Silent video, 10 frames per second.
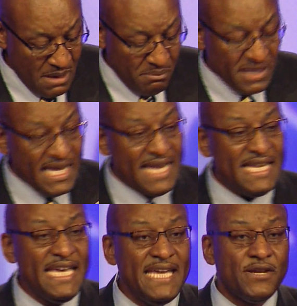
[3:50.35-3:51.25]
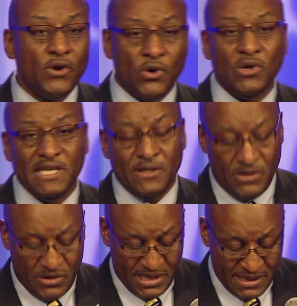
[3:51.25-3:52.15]
But they need early
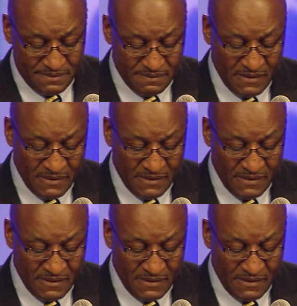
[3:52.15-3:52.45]
learning